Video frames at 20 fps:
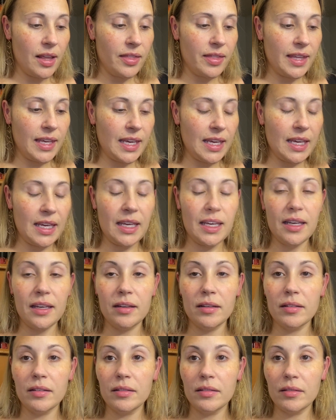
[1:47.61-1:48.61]
the
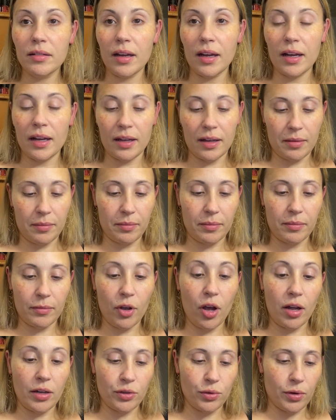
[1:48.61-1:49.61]

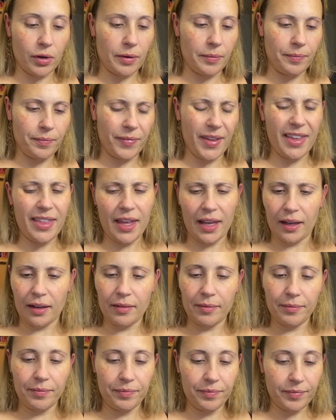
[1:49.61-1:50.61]
contour, I think.
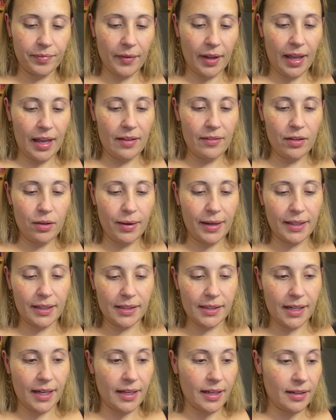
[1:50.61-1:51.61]
I haven't quite
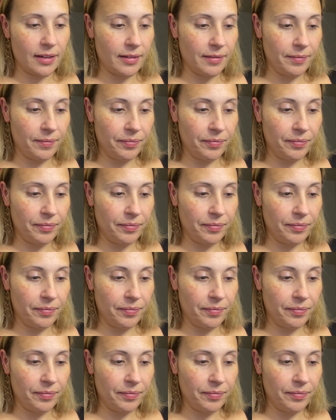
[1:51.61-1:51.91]
decided.